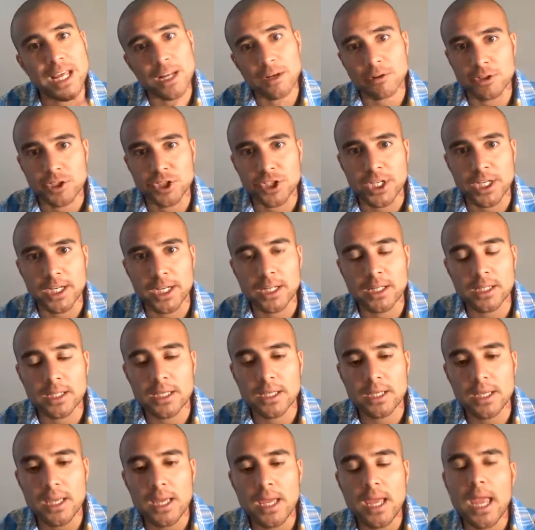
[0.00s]

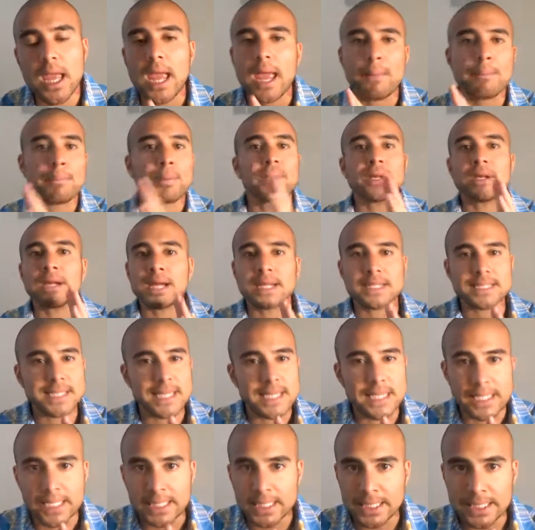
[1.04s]
energetically, but not
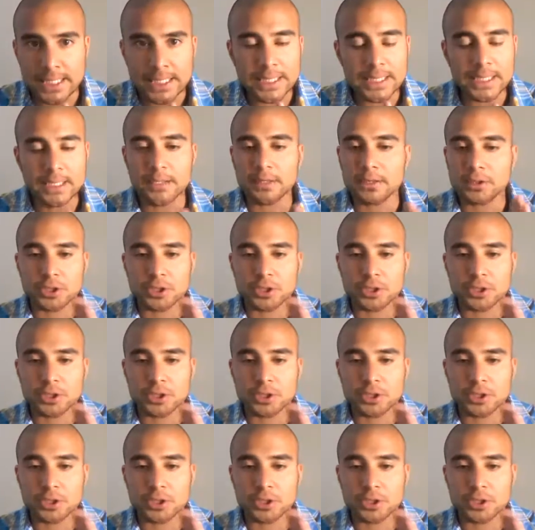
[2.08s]
take it in.